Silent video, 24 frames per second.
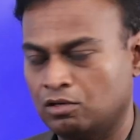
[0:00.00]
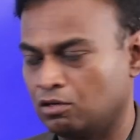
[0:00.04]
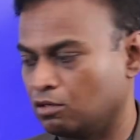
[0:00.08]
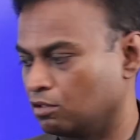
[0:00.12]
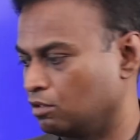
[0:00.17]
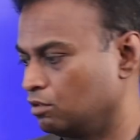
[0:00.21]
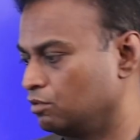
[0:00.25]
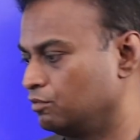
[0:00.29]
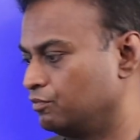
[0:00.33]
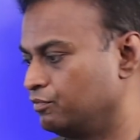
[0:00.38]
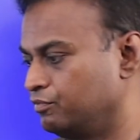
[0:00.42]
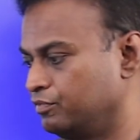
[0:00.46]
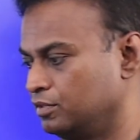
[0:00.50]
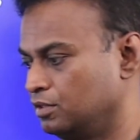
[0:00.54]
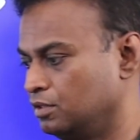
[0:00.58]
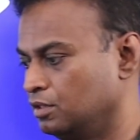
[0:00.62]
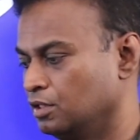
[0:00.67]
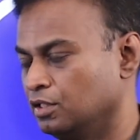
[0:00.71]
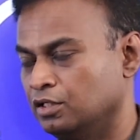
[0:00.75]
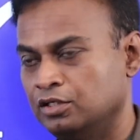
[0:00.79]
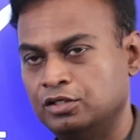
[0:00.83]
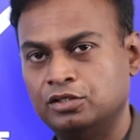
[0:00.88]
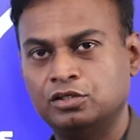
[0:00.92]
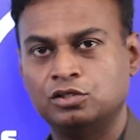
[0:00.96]
a lot of
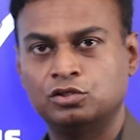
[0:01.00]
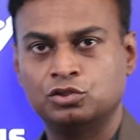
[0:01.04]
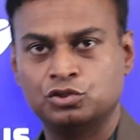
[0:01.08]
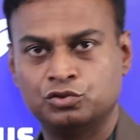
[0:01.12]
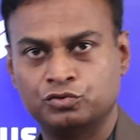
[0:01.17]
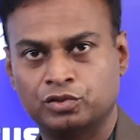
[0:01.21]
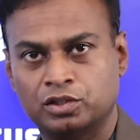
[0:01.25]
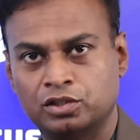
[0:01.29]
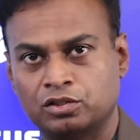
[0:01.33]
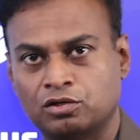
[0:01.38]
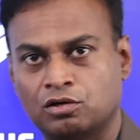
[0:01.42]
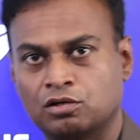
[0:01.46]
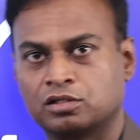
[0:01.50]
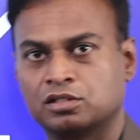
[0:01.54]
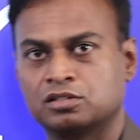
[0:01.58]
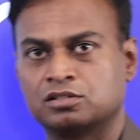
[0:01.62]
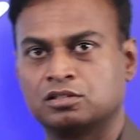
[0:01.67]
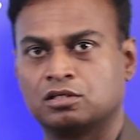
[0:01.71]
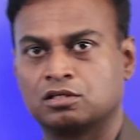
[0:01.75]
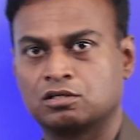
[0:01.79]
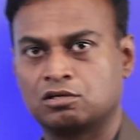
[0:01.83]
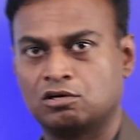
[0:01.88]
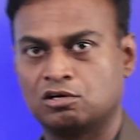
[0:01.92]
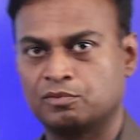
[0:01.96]
individual
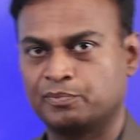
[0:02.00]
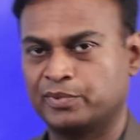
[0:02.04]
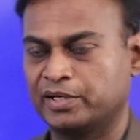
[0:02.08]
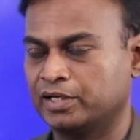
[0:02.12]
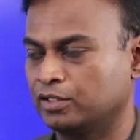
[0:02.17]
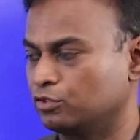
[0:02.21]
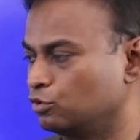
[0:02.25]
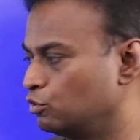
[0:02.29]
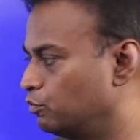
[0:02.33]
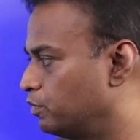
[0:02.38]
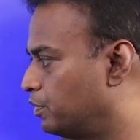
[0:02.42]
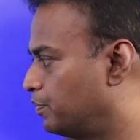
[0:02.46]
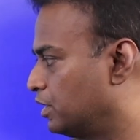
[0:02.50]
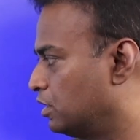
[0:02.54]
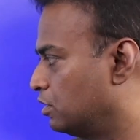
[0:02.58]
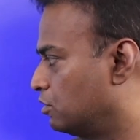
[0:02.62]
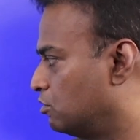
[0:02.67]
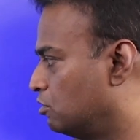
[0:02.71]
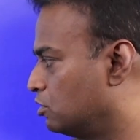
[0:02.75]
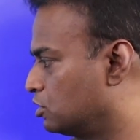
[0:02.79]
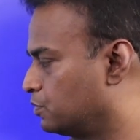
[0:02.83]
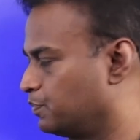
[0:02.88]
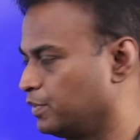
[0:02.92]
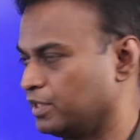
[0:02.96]
doctors or corporate
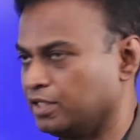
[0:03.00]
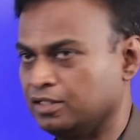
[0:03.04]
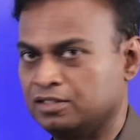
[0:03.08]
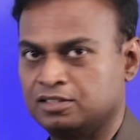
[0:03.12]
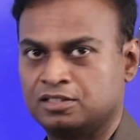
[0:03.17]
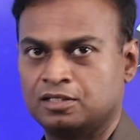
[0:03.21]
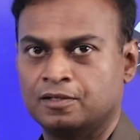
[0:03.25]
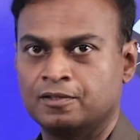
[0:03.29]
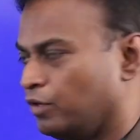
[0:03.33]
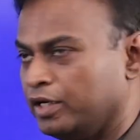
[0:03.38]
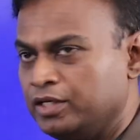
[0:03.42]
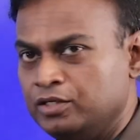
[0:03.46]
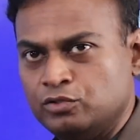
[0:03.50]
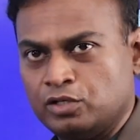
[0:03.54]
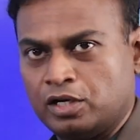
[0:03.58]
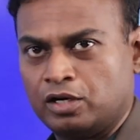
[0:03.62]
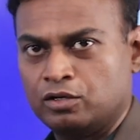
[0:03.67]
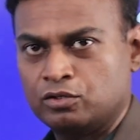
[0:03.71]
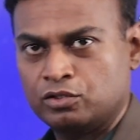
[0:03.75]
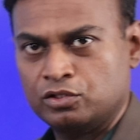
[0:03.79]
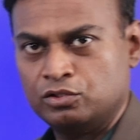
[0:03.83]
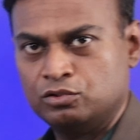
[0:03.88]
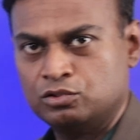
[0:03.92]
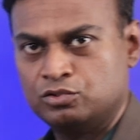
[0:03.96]
homeopathic hospitals. Why you
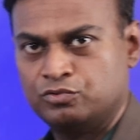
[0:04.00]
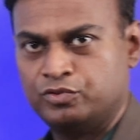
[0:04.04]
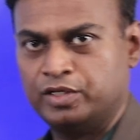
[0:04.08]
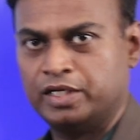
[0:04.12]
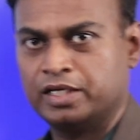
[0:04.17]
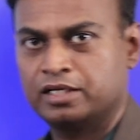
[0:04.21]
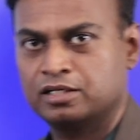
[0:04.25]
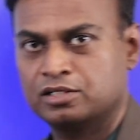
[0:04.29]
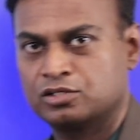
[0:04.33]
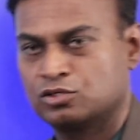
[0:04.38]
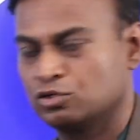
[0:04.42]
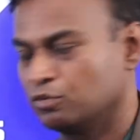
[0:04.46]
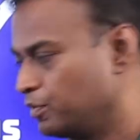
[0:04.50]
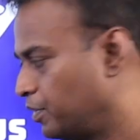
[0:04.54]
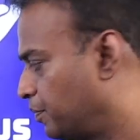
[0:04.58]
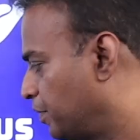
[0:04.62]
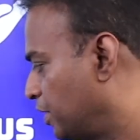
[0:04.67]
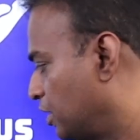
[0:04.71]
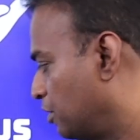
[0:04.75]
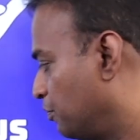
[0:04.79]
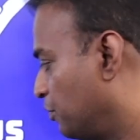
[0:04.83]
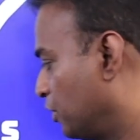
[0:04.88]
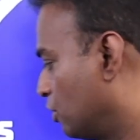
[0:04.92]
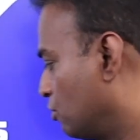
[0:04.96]
have to use Fidicus
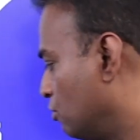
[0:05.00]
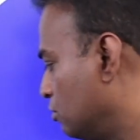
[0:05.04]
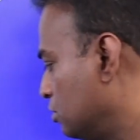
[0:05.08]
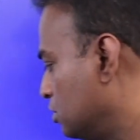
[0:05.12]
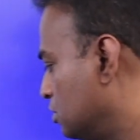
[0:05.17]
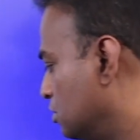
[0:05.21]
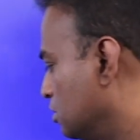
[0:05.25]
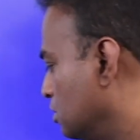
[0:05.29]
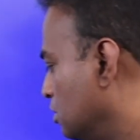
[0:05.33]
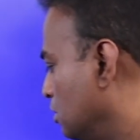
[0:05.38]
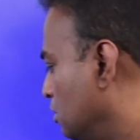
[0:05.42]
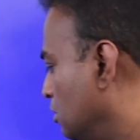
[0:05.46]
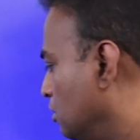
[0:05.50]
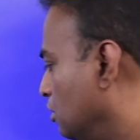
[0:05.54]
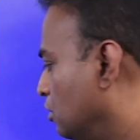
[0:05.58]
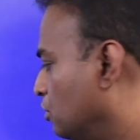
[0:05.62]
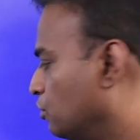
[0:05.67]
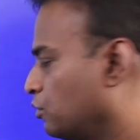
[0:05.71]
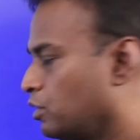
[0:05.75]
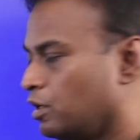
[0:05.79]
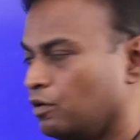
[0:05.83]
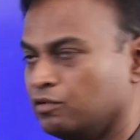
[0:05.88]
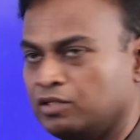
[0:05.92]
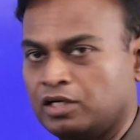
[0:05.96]
Homeopathy? Because
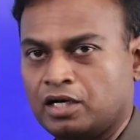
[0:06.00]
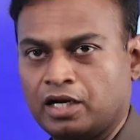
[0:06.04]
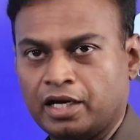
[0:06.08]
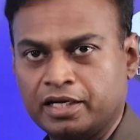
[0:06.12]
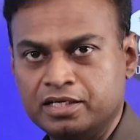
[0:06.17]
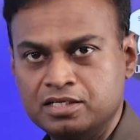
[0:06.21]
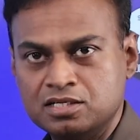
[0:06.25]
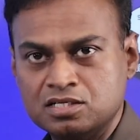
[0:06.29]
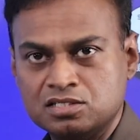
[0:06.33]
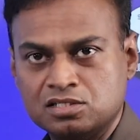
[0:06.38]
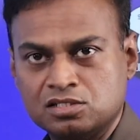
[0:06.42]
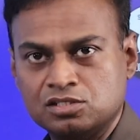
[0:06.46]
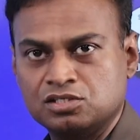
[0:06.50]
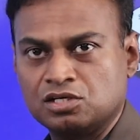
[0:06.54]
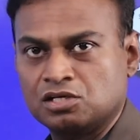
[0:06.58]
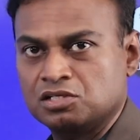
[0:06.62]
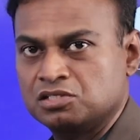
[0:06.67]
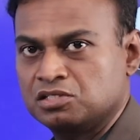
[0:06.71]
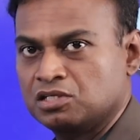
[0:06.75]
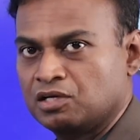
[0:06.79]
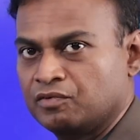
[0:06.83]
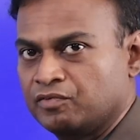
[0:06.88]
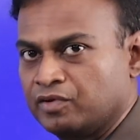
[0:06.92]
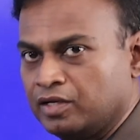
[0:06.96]
we have the highest
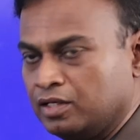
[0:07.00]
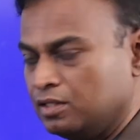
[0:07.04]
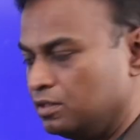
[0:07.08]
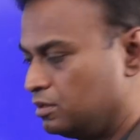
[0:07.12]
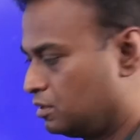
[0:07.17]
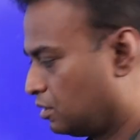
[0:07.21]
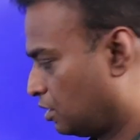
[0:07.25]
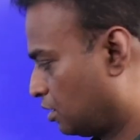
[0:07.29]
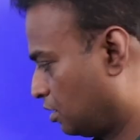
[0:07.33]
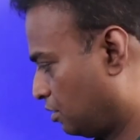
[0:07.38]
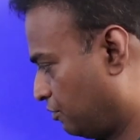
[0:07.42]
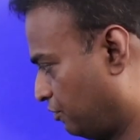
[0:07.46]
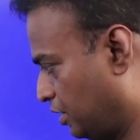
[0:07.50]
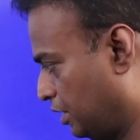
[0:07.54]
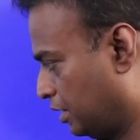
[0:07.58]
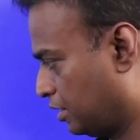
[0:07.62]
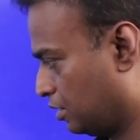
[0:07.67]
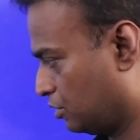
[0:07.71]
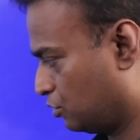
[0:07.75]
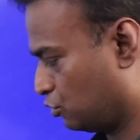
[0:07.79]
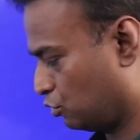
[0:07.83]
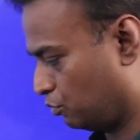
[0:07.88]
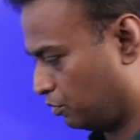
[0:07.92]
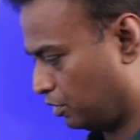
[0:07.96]
chance of health at
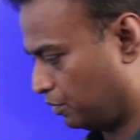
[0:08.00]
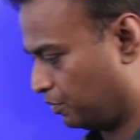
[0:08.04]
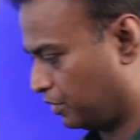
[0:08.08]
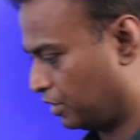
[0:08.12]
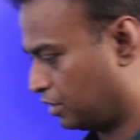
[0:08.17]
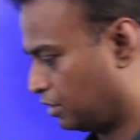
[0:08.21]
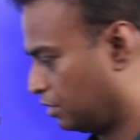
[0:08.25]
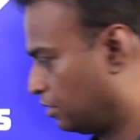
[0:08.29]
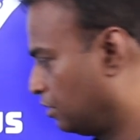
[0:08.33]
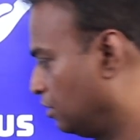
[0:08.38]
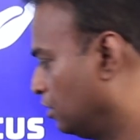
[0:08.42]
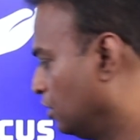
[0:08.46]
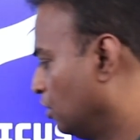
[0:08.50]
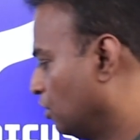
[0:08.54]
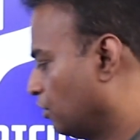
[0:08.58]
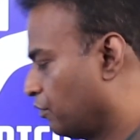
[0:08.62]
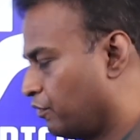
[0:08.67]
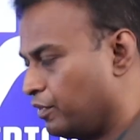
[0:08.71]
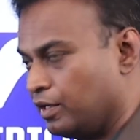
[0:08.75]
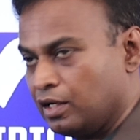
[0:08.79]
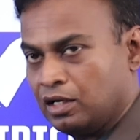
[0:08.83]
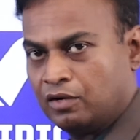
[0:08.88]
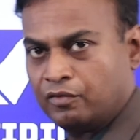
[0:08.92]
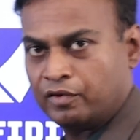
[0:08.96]
Fidicus Homeopathy.
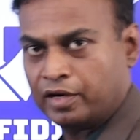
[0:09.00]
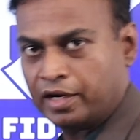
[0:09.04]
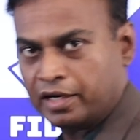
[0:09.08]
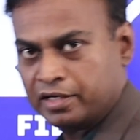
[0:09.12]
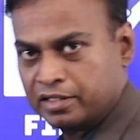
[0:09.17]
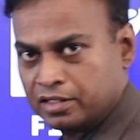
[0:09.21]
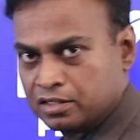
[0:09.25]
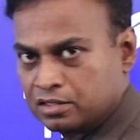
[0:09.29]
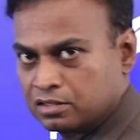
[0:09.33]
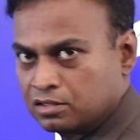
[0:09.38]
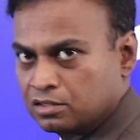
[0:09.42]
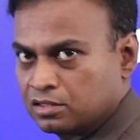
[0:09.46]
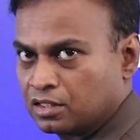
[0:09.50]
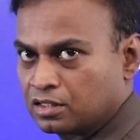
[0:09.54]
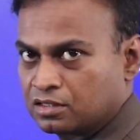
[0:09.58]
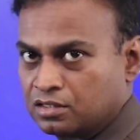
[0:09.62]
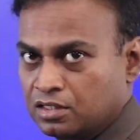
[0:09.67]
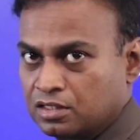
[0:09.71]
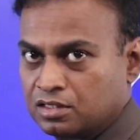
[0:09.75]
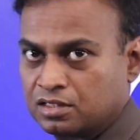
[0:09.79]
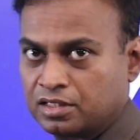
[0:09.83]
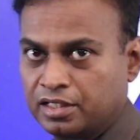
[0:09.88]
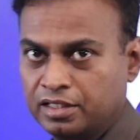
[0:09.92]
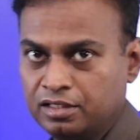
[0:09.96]
We have highest
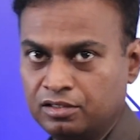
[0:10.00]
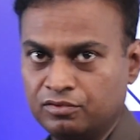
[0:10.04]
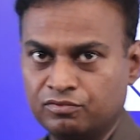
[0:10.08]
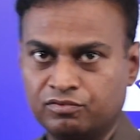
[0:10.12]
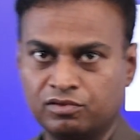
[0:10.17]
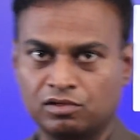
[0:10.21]
success rate